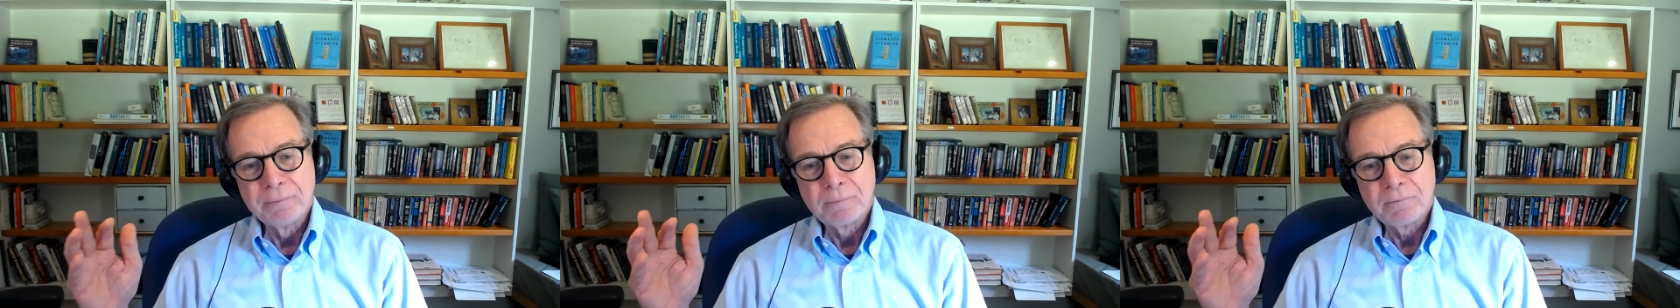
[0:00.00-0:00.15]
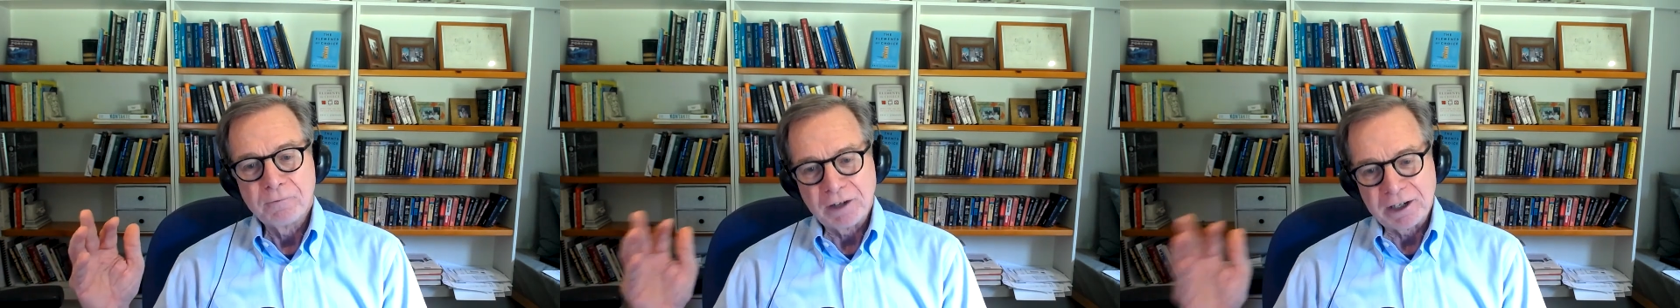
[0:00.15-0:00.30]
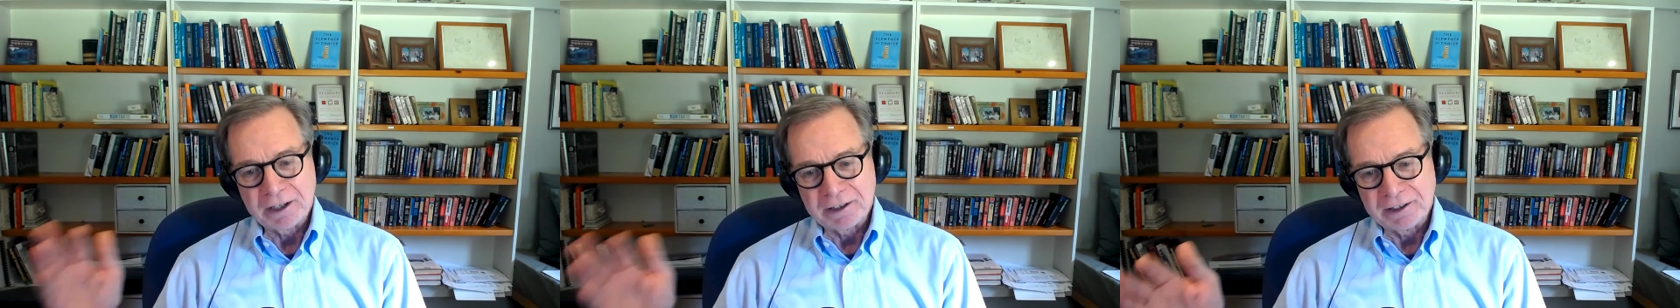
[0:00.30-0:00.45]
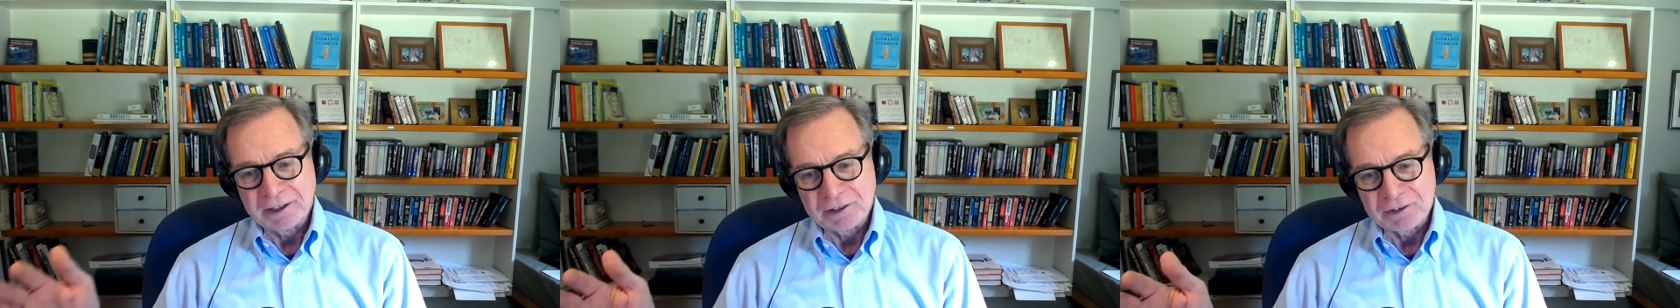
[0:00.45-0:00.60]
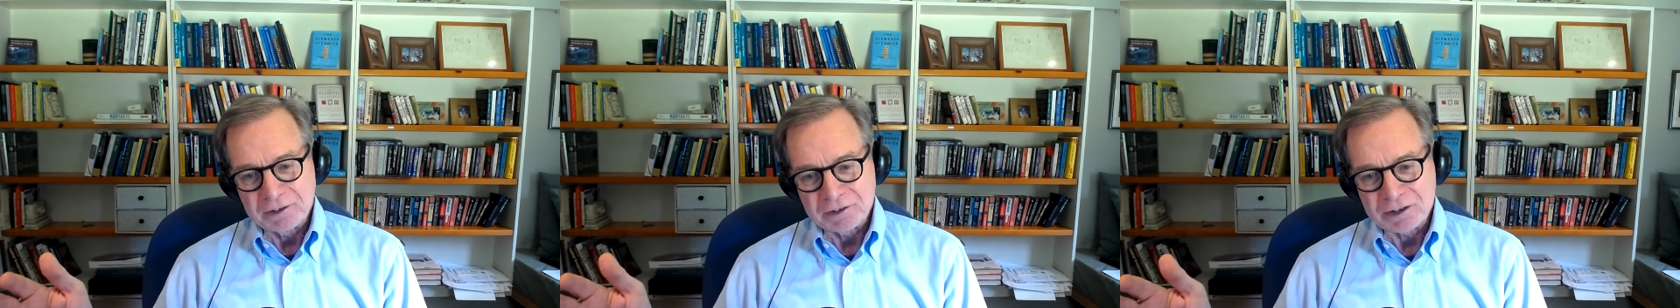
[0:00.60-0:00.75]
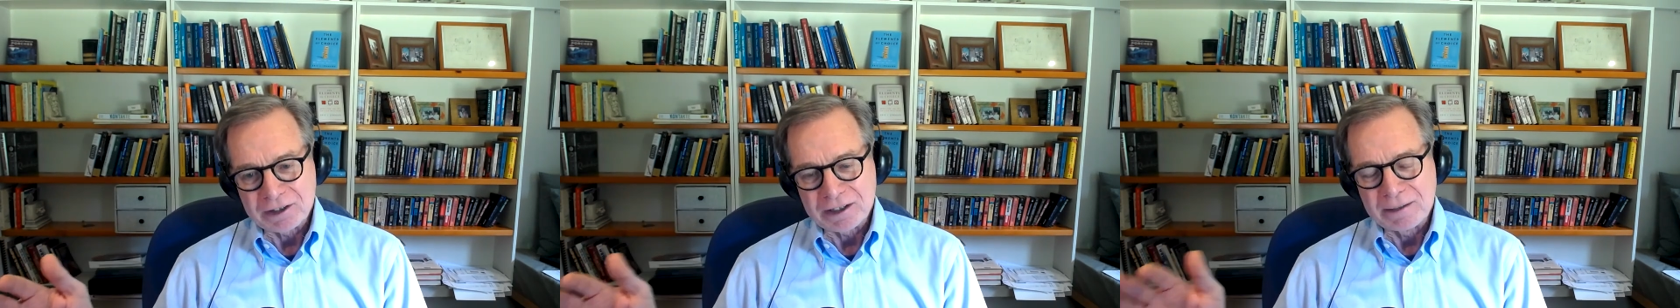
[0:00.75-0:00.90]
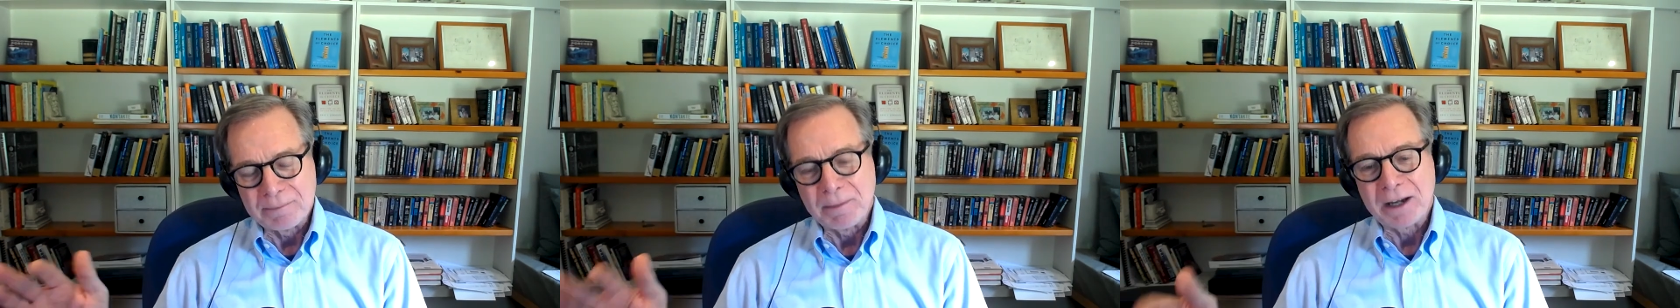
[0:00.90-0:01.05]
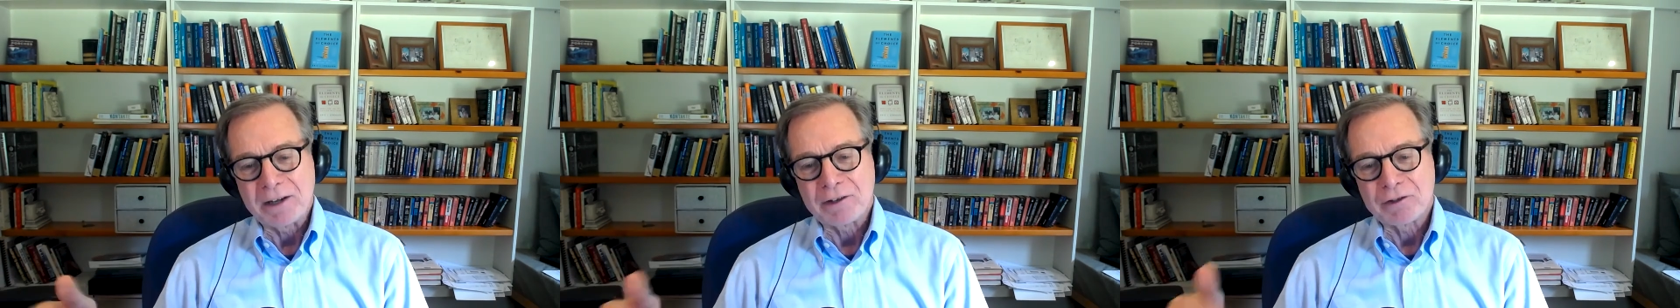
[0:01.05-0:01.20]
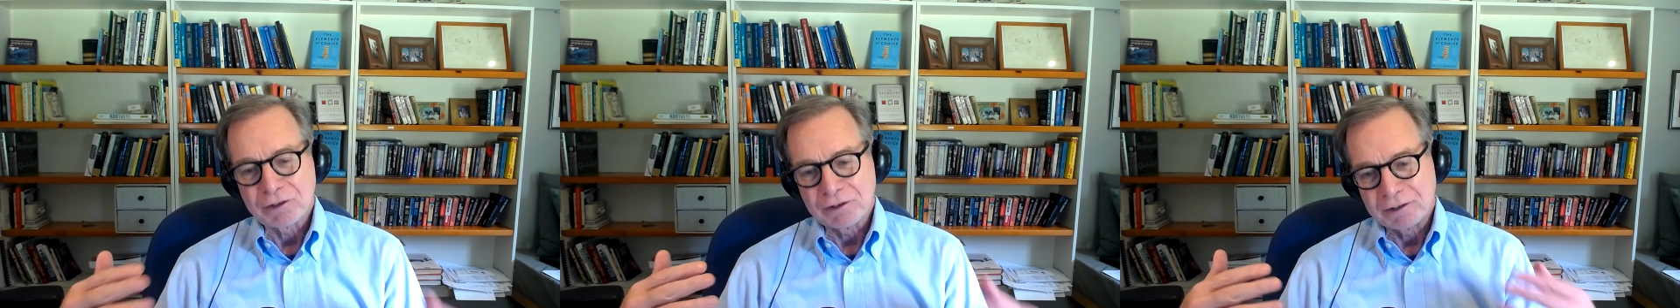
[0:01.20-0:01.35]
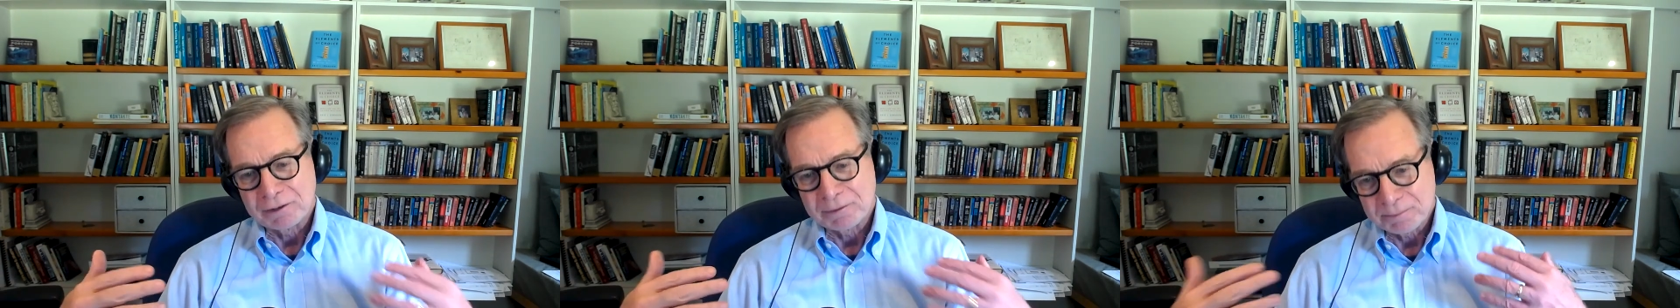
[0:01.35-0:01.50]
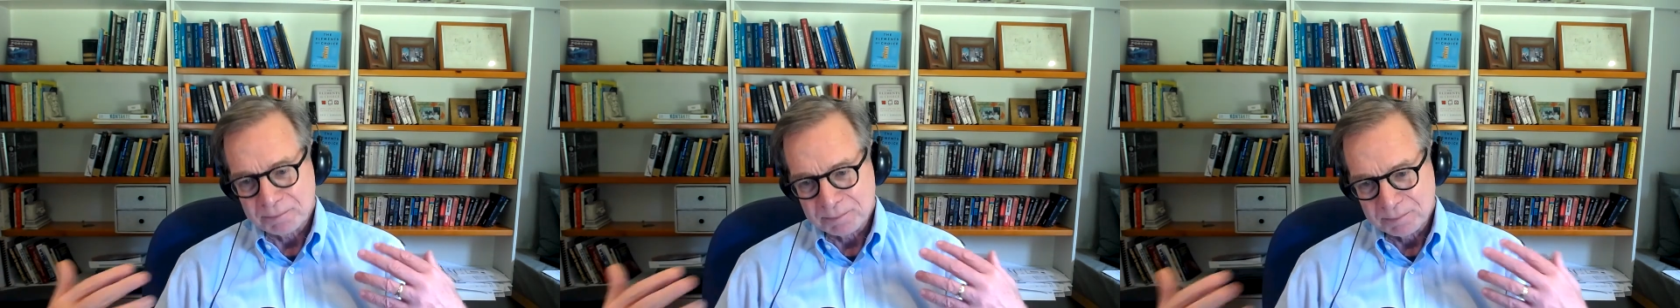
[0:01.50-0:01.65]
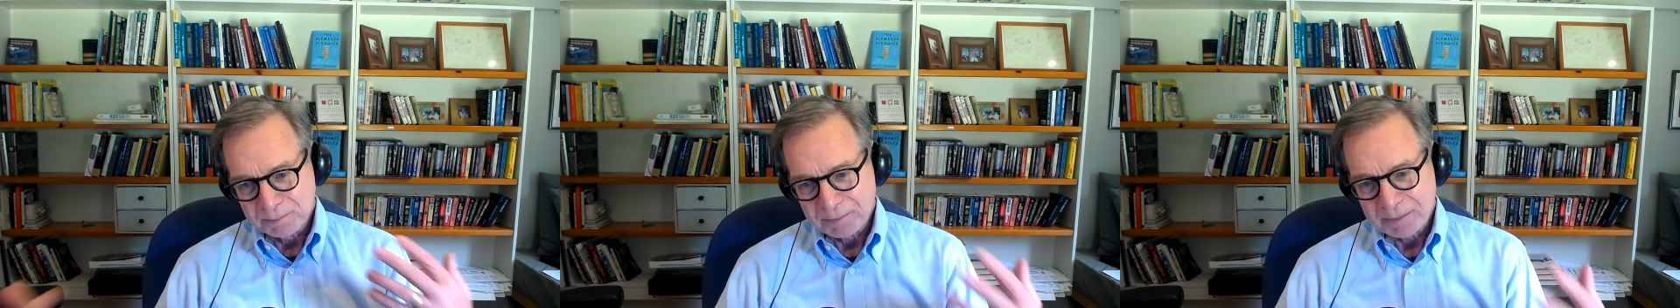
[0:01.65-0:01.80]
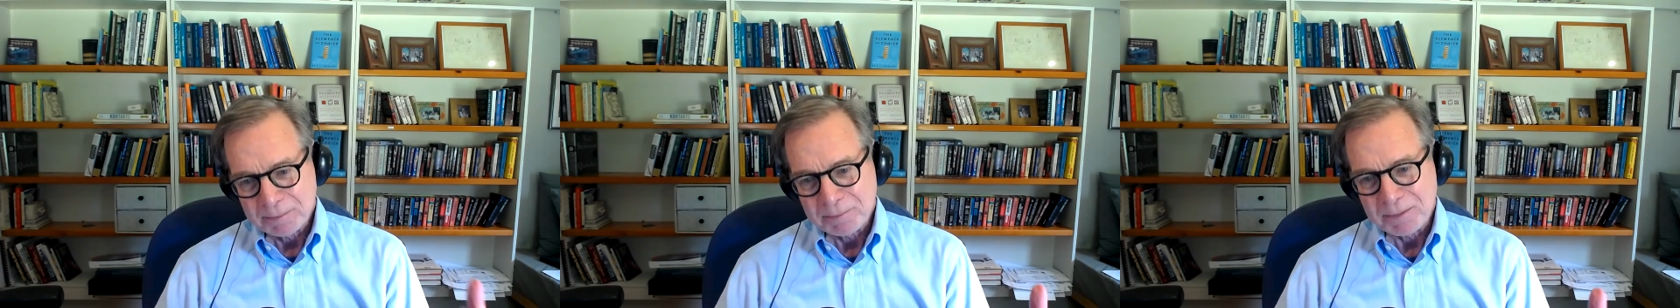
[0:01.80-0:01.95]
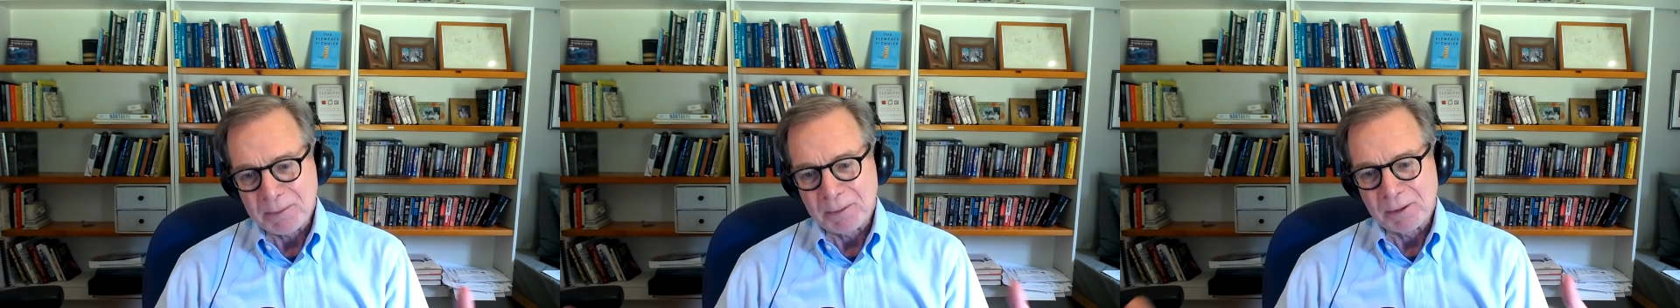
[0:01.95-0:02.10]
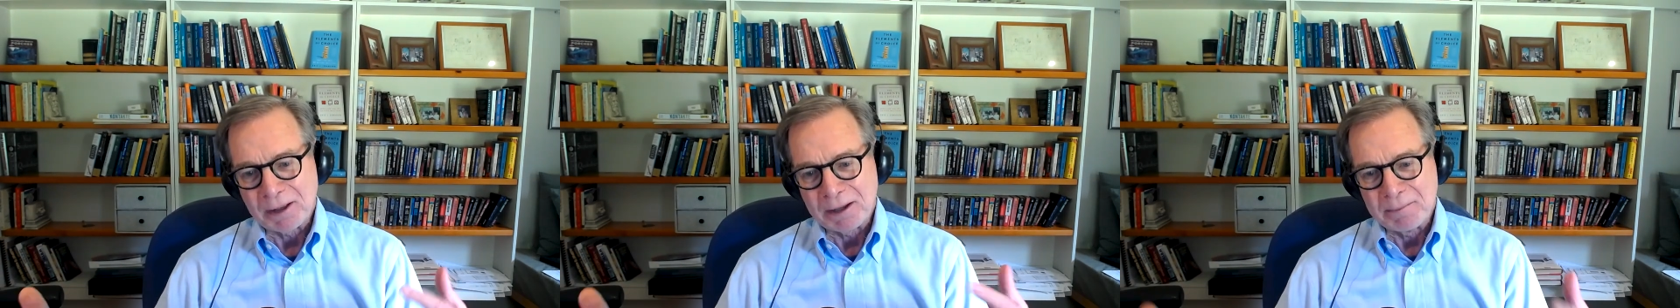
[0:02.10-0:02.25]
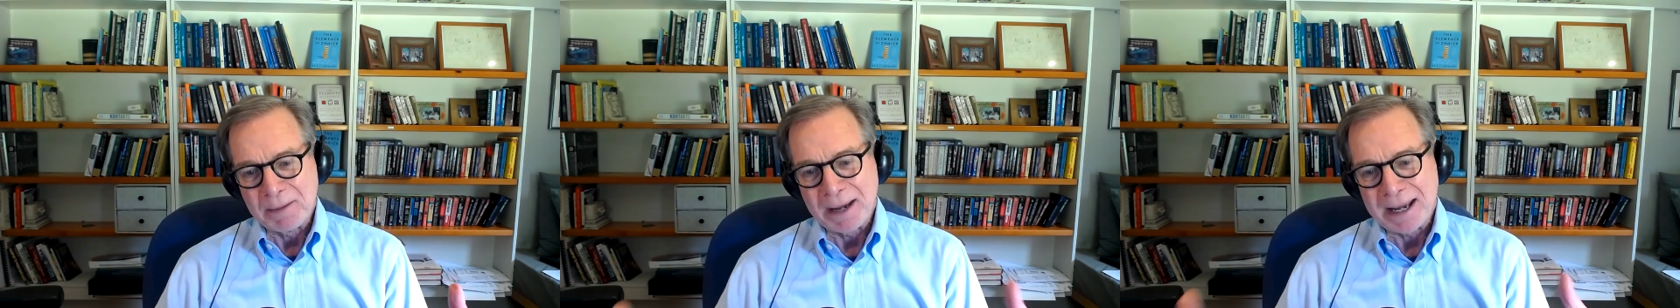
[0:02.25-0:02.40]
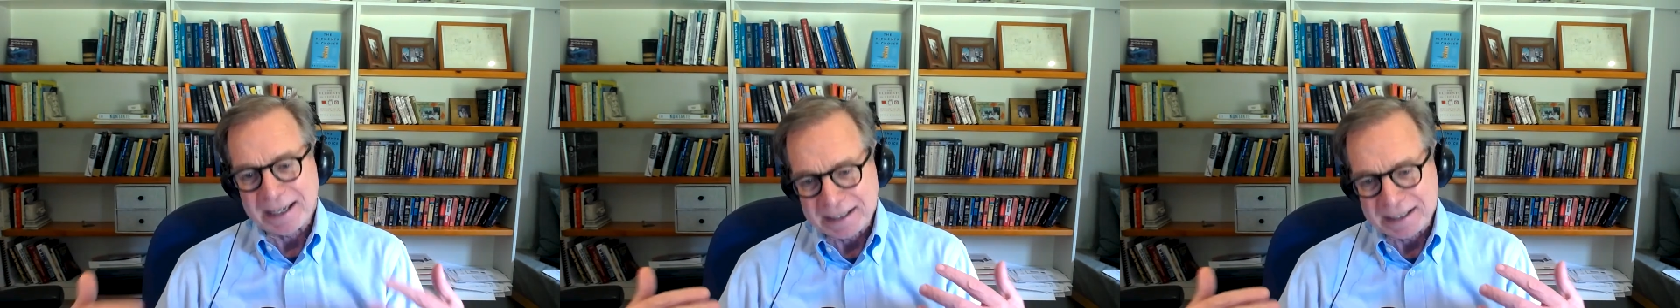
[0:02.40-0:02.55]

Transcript: regulators is to make sure people can make